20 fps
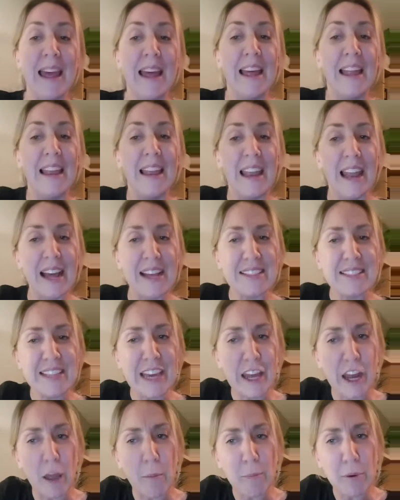Last
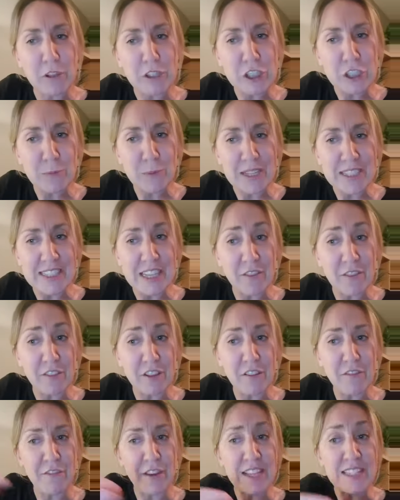night, I punched myself in
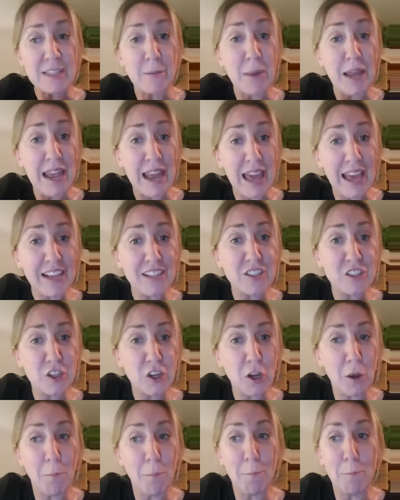the face and my legs
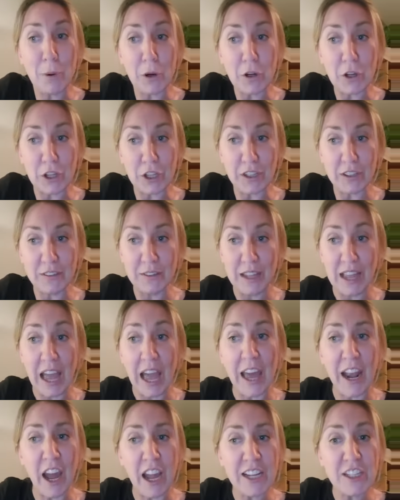took a buckle
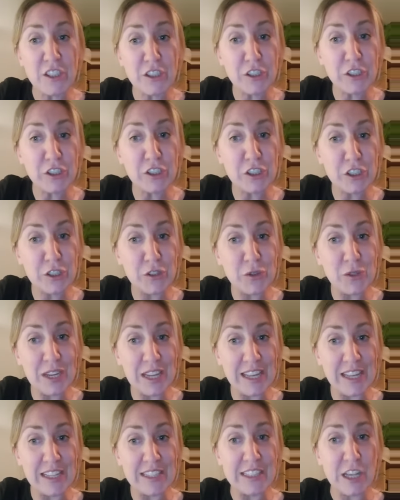and I took 2
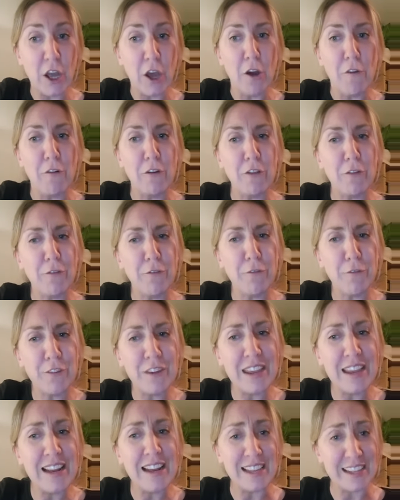knees for the
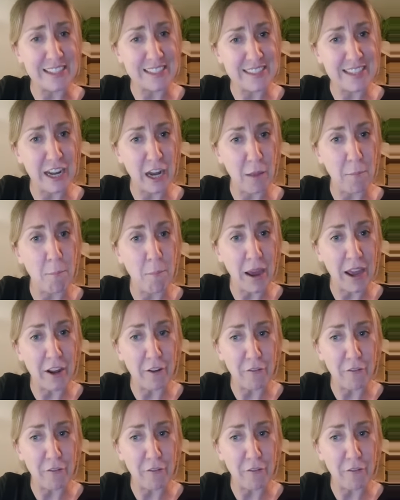feelings that I might have